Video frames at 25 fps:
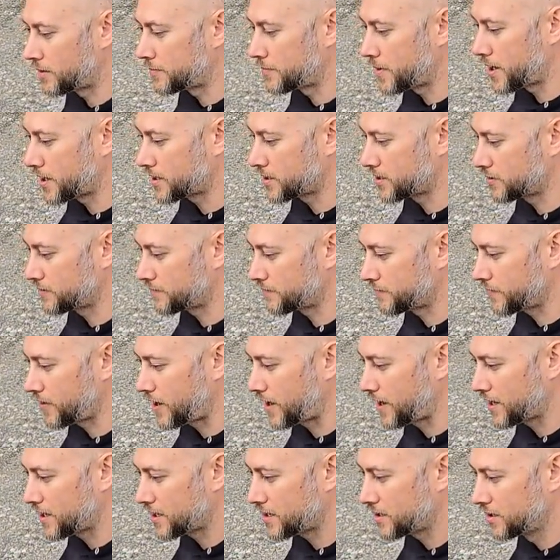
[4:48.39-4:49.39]
I'm not going to
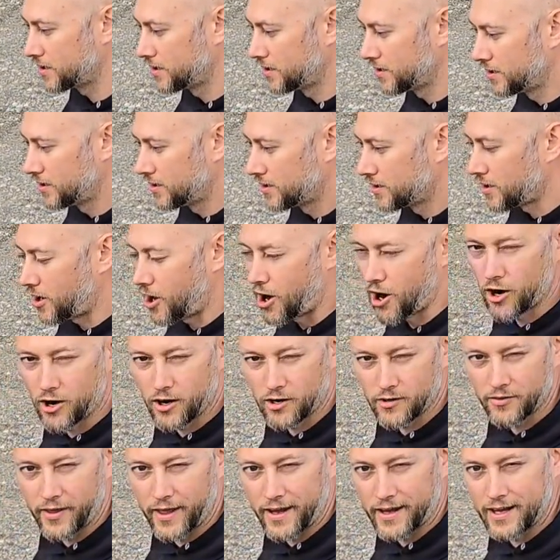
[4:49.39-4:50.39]
fly it
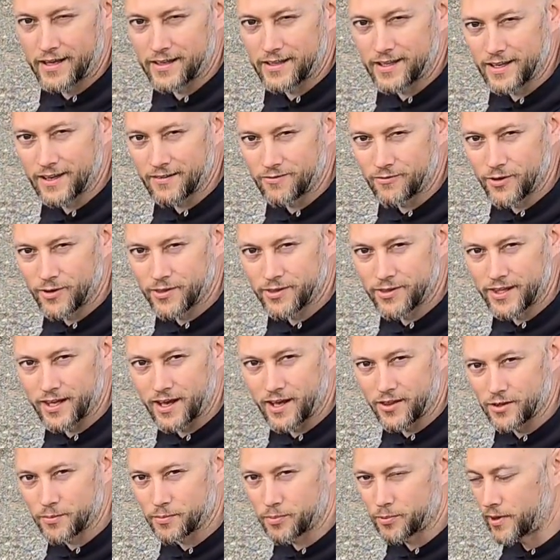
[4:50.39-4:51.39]
hard like I did with the
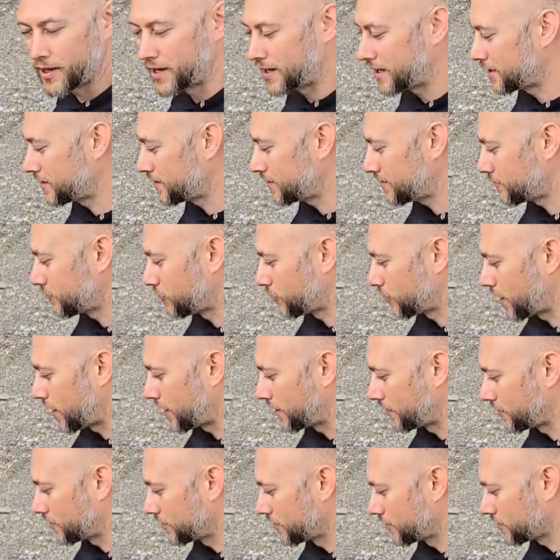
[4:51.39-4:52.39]
other plane where
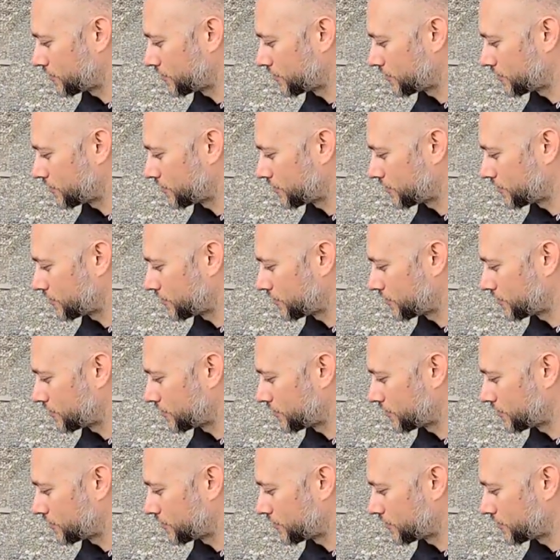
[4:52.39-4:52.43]
I